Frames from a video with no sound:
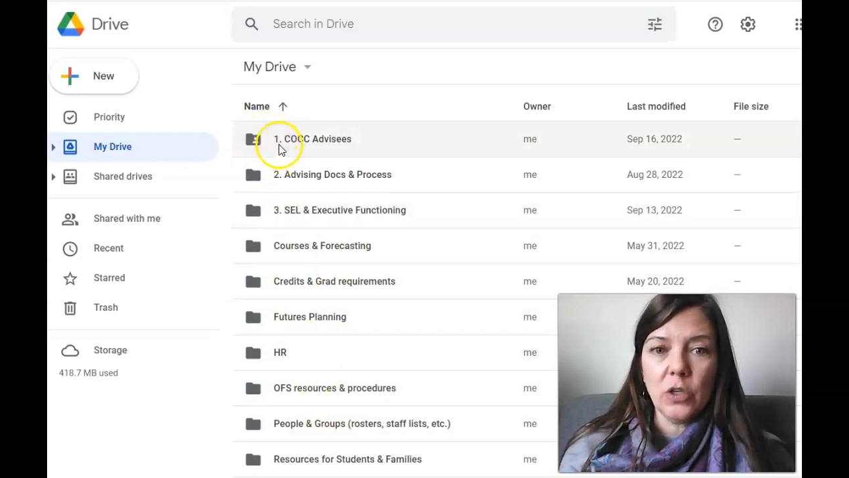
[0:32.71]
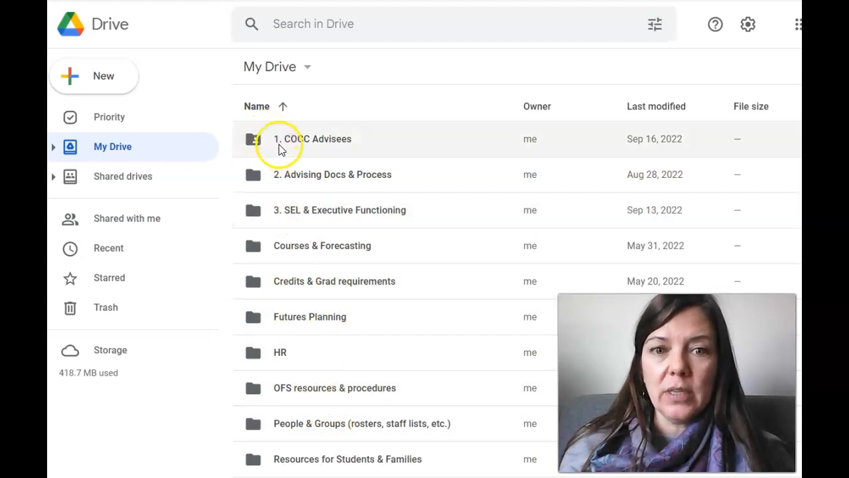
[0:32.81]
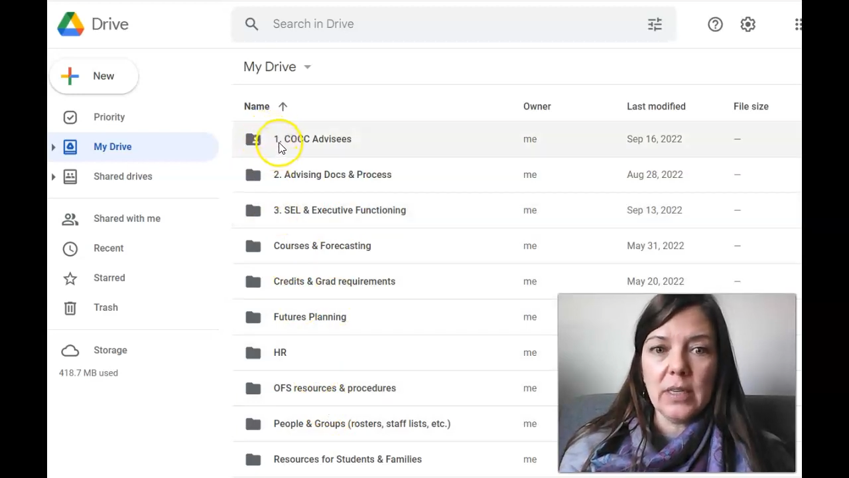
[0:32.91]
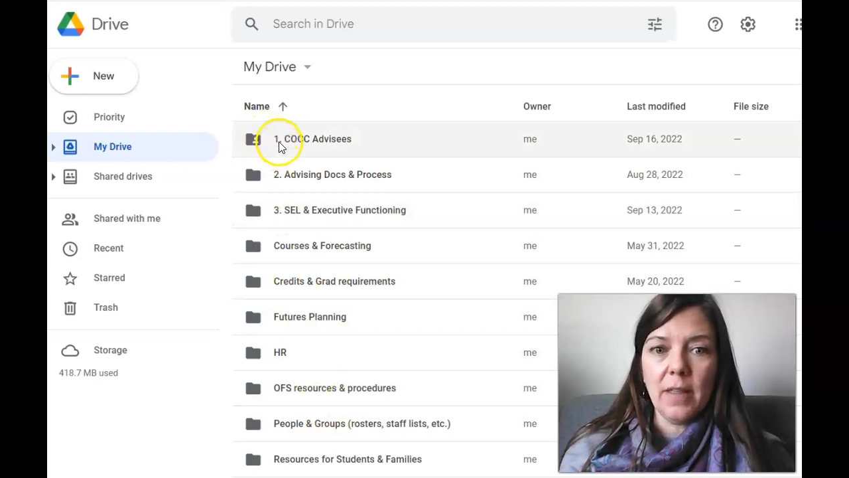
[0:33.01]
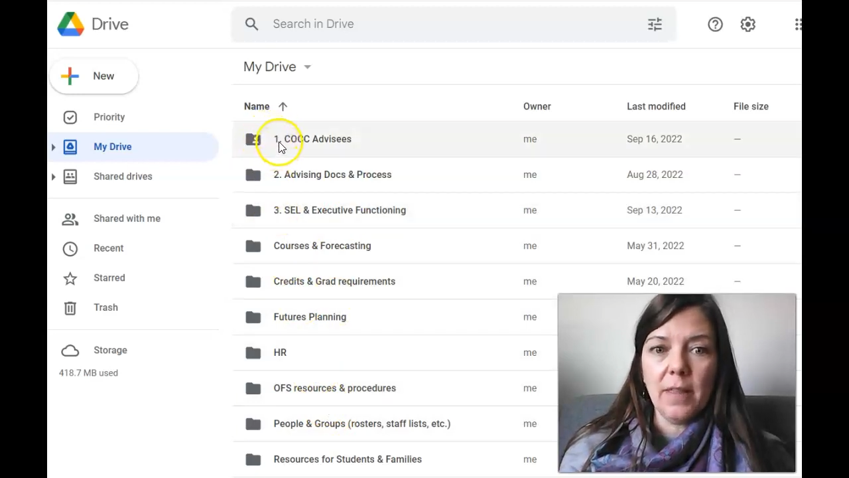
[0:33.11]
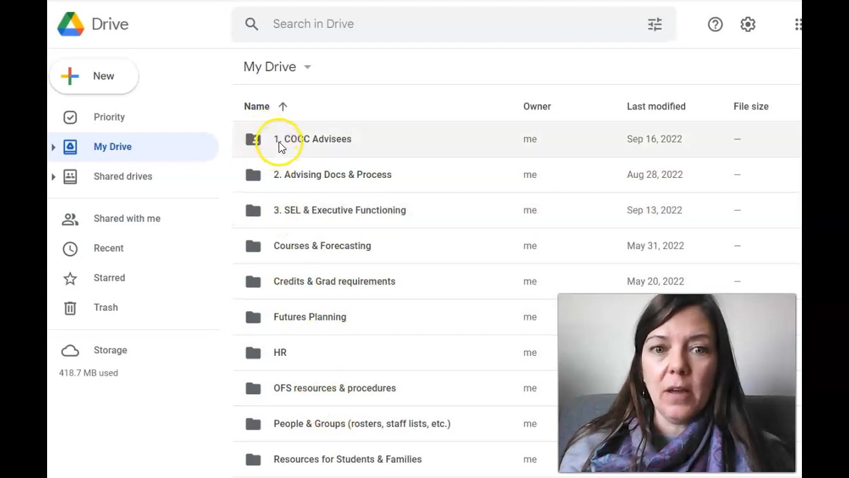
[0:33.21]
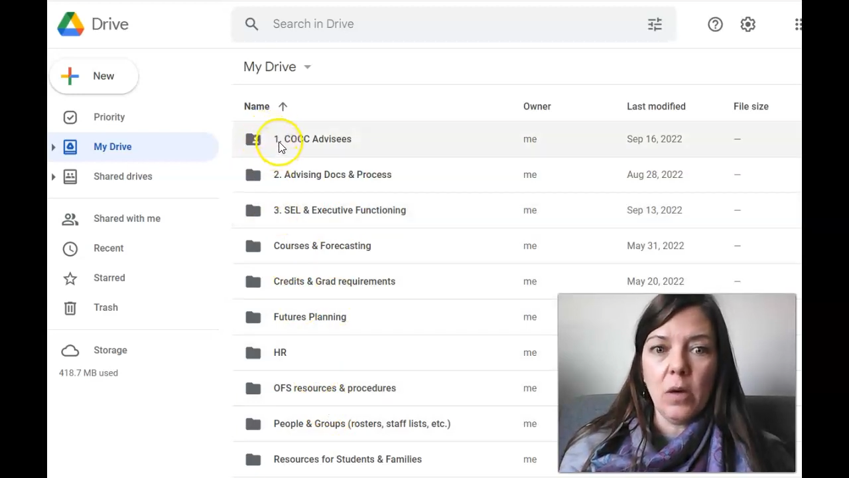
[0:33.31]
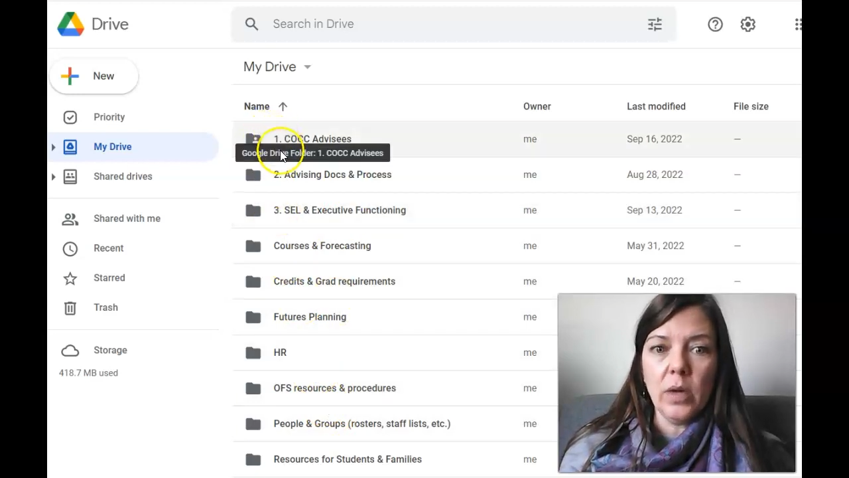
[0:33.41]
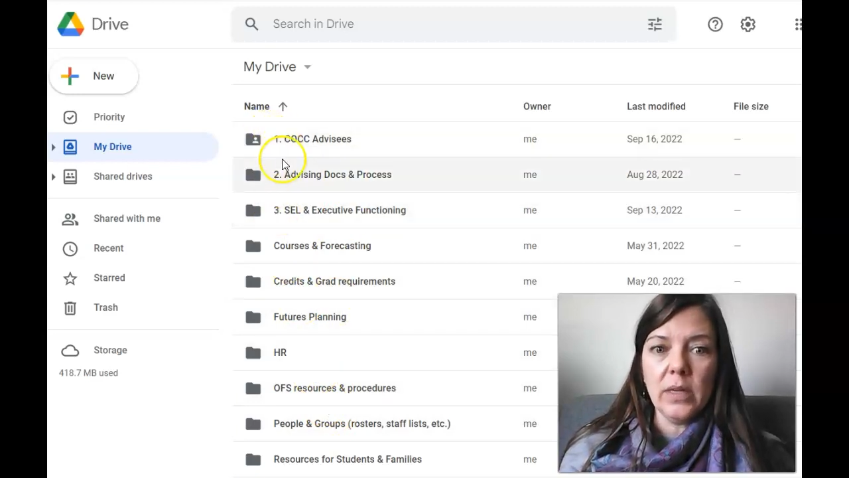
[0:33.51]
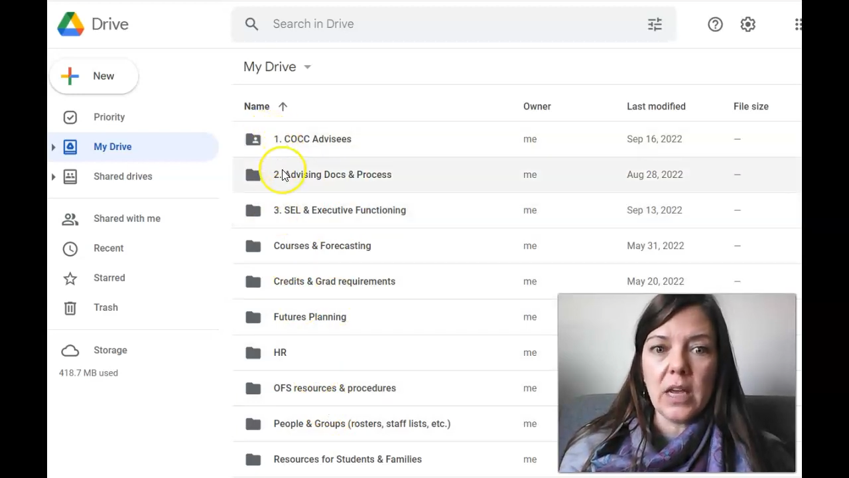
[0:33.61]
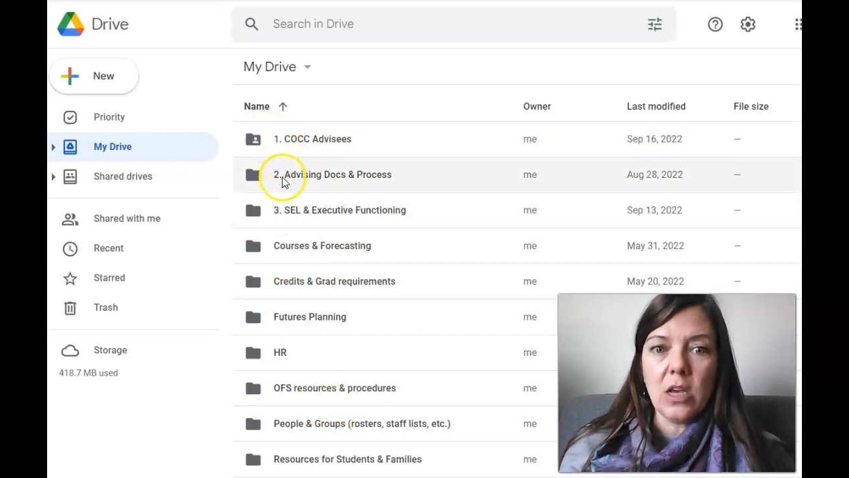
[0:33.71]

which is the ones I